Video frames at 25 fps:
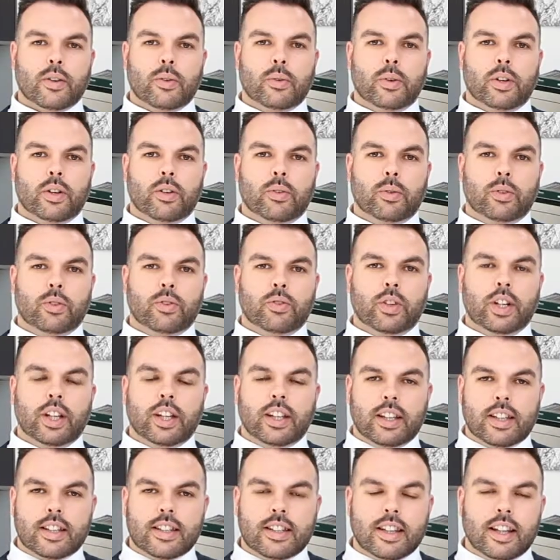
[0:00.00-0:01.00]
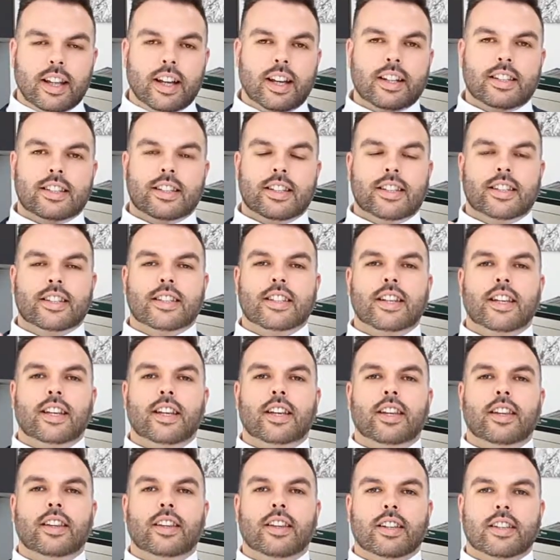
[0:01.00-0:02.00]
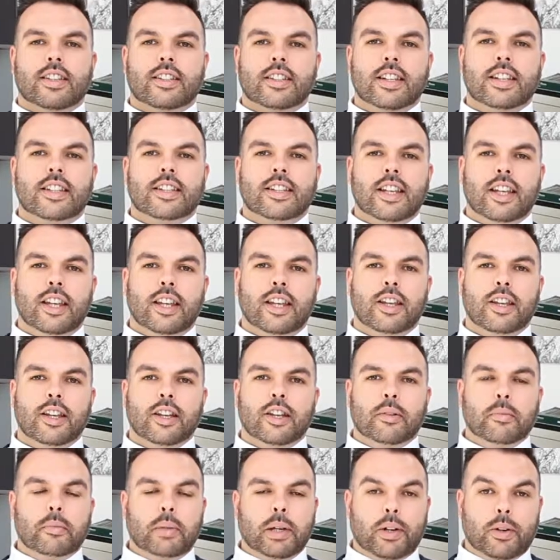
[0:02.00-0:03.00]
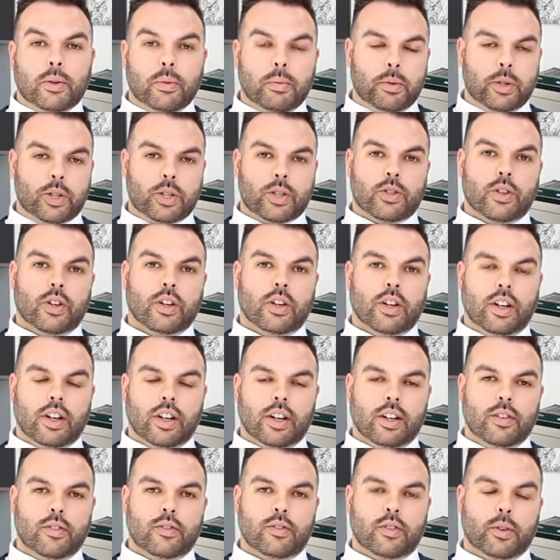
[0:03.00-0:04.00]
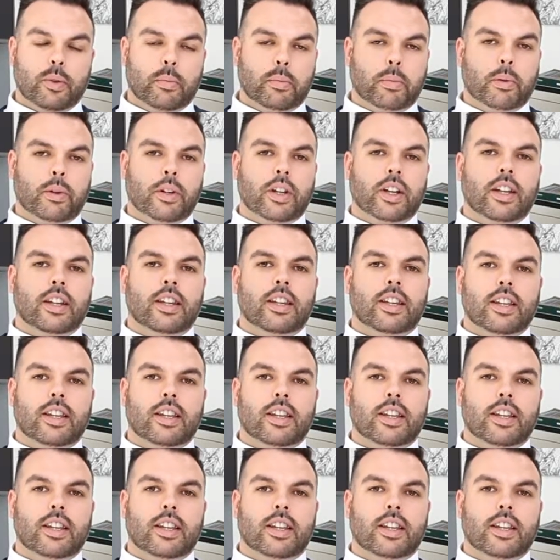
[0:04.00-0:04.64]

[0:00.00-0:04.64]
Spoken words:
We would really like to see the city become stronger through bringing